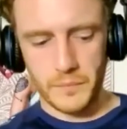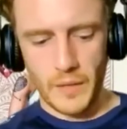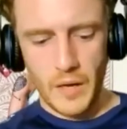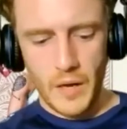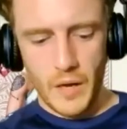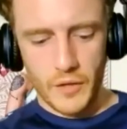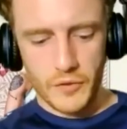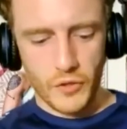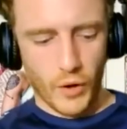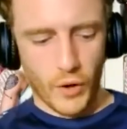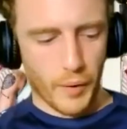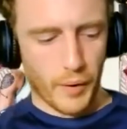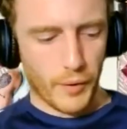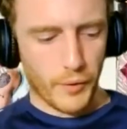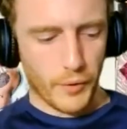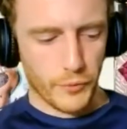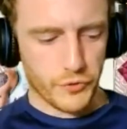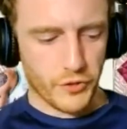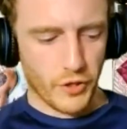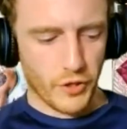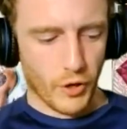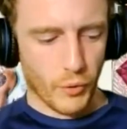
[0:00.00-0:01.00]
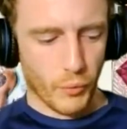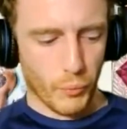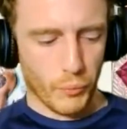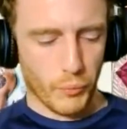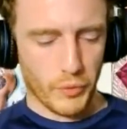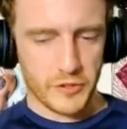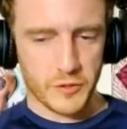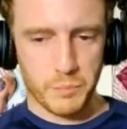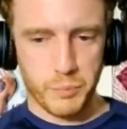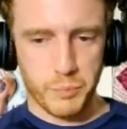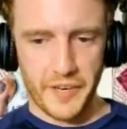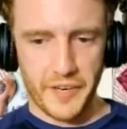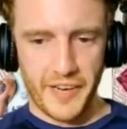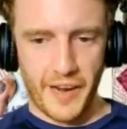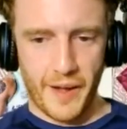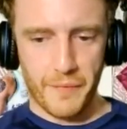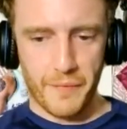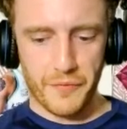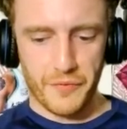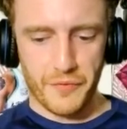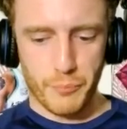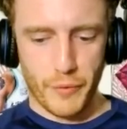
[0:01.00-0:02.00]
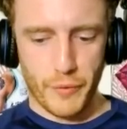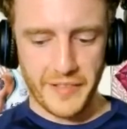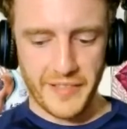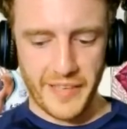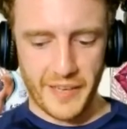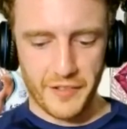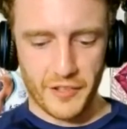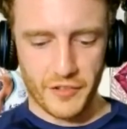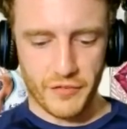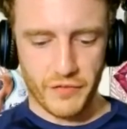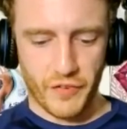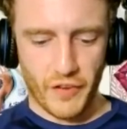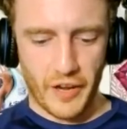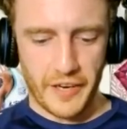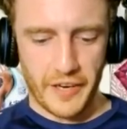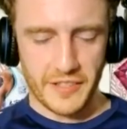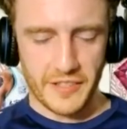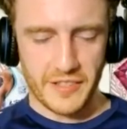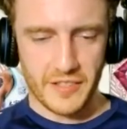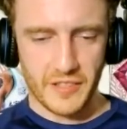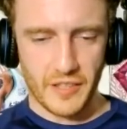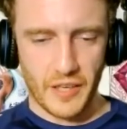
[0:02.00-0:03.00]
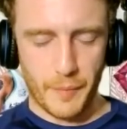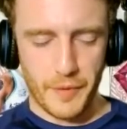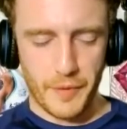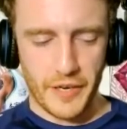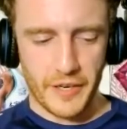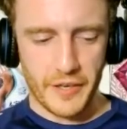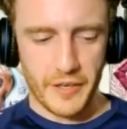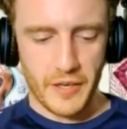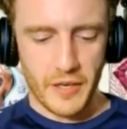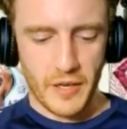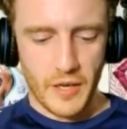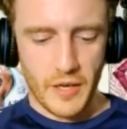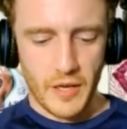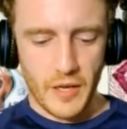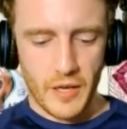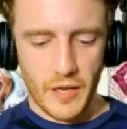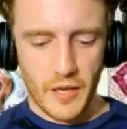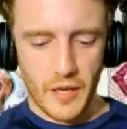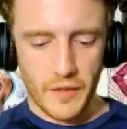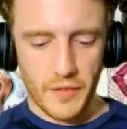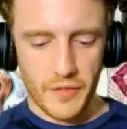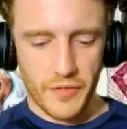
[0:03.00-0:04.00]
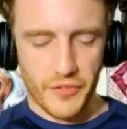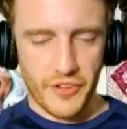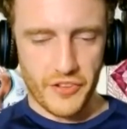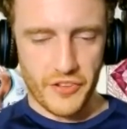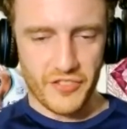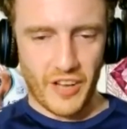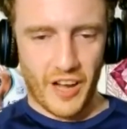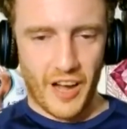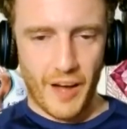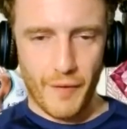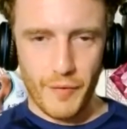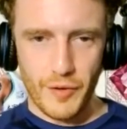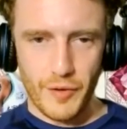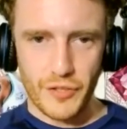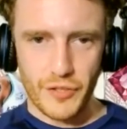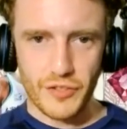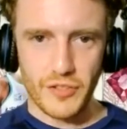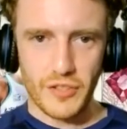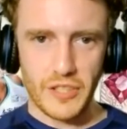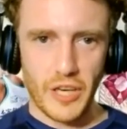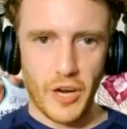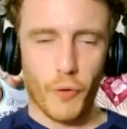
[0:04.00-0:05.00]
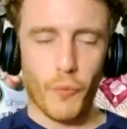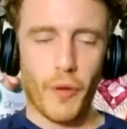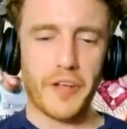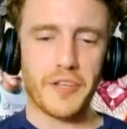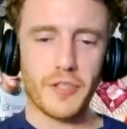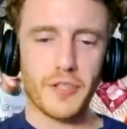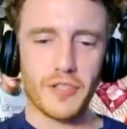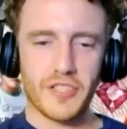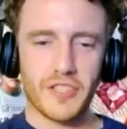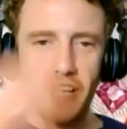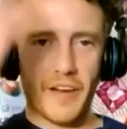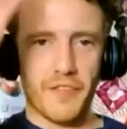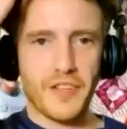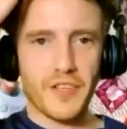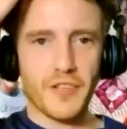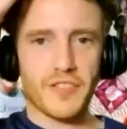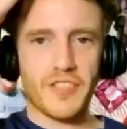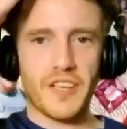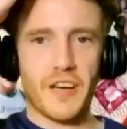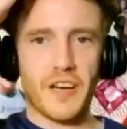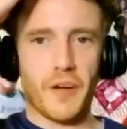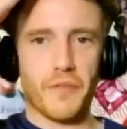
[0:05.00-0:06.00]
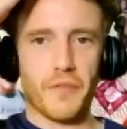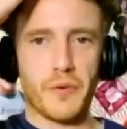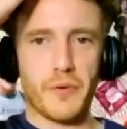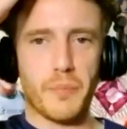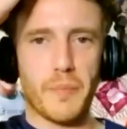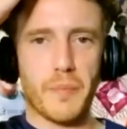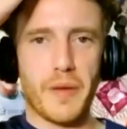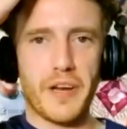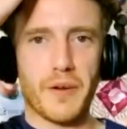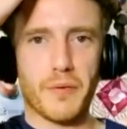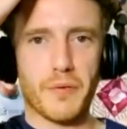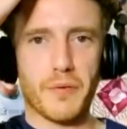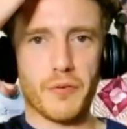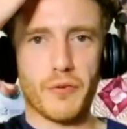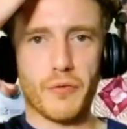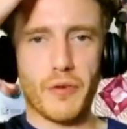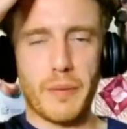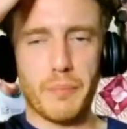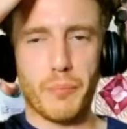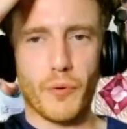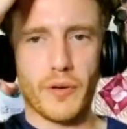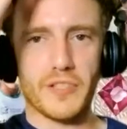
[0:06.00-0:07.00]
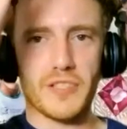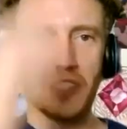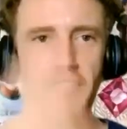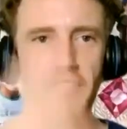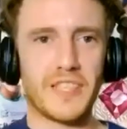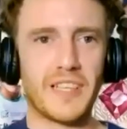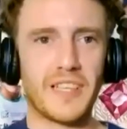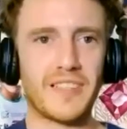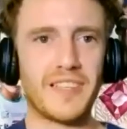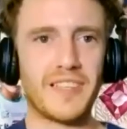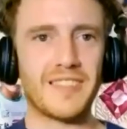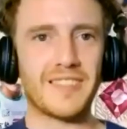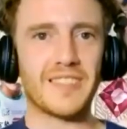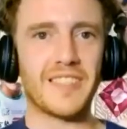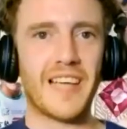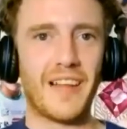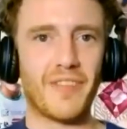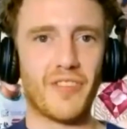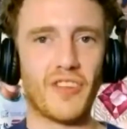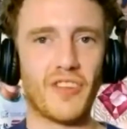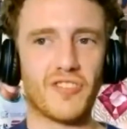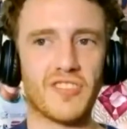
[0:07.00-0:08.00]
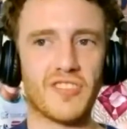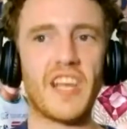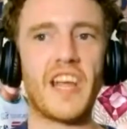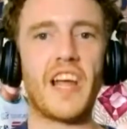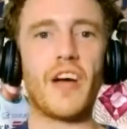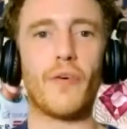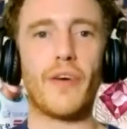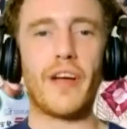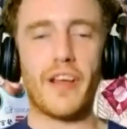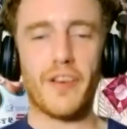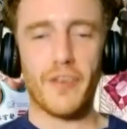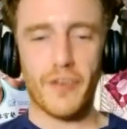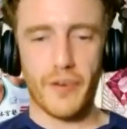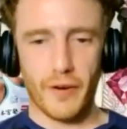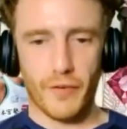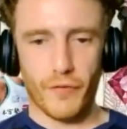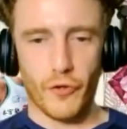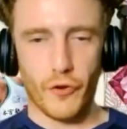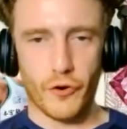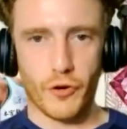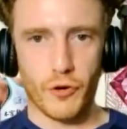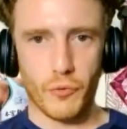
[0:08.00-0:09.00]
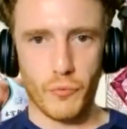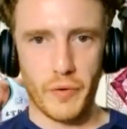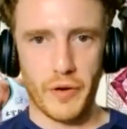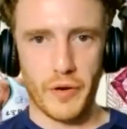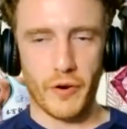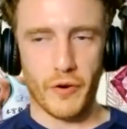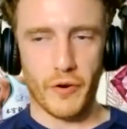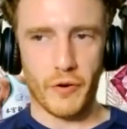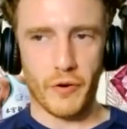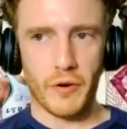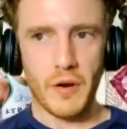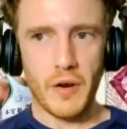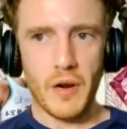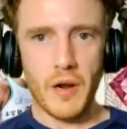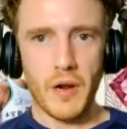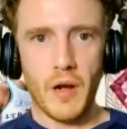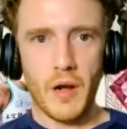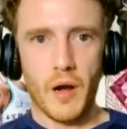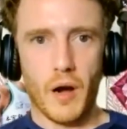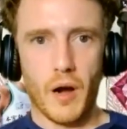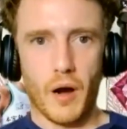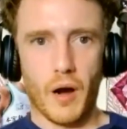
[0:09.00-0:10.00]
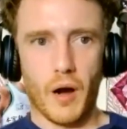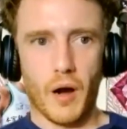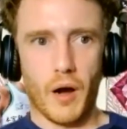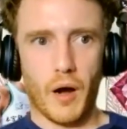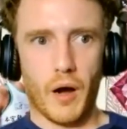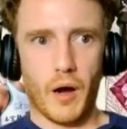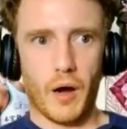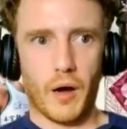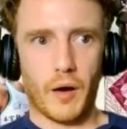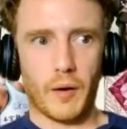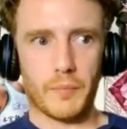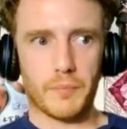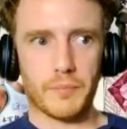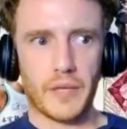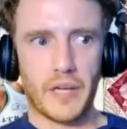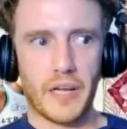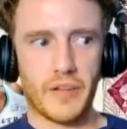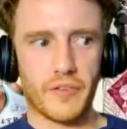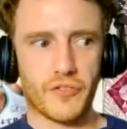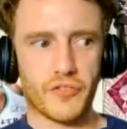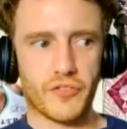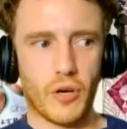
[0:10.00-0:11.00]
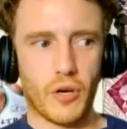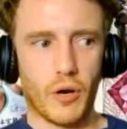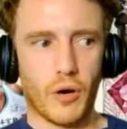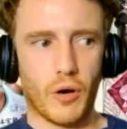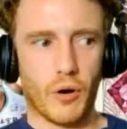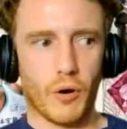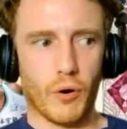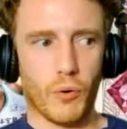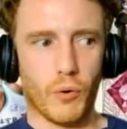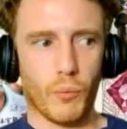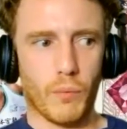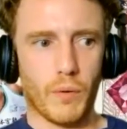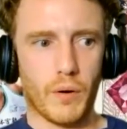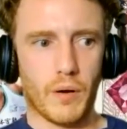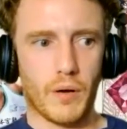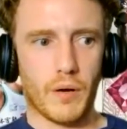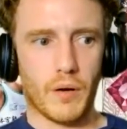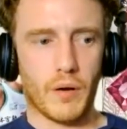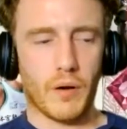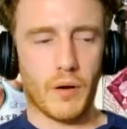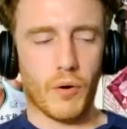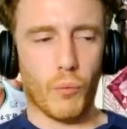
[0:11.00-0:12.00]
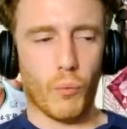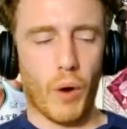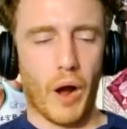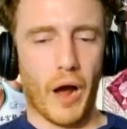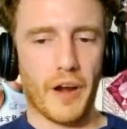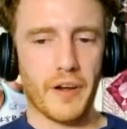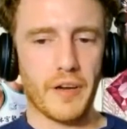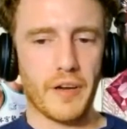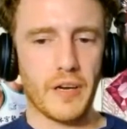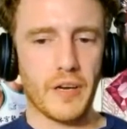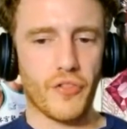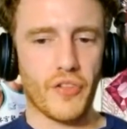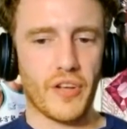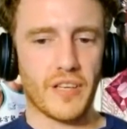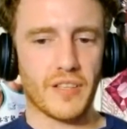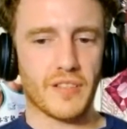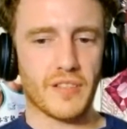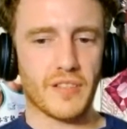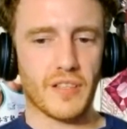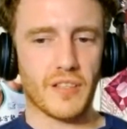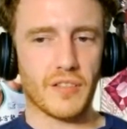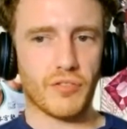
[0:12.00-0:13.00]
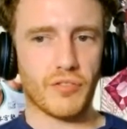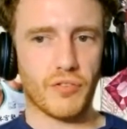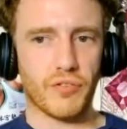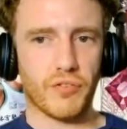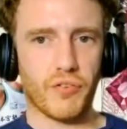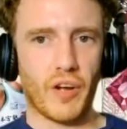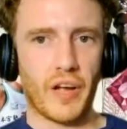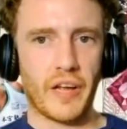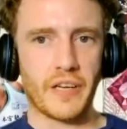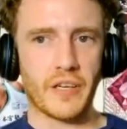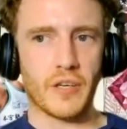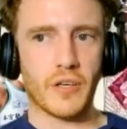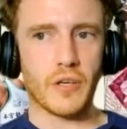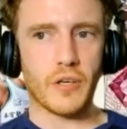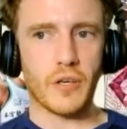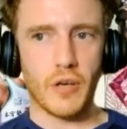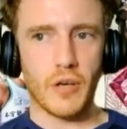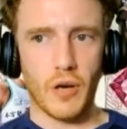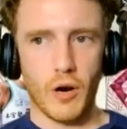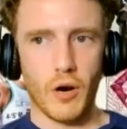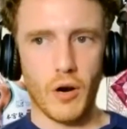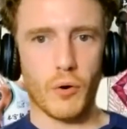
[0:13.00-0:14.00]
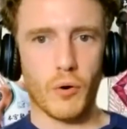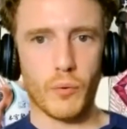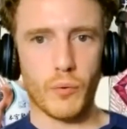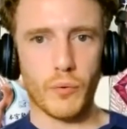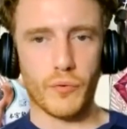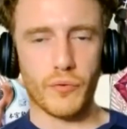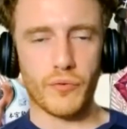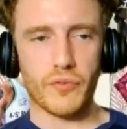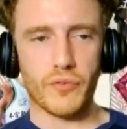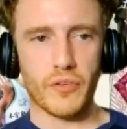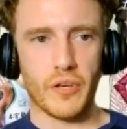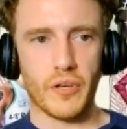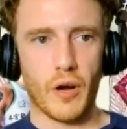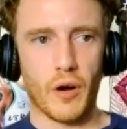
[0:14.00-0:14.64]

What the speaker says: So let's break down this fight. I mean, this obviously, like you said, I think you made a great point, CJ, that this is at the tail end of their career. And so how do you think this fight goes?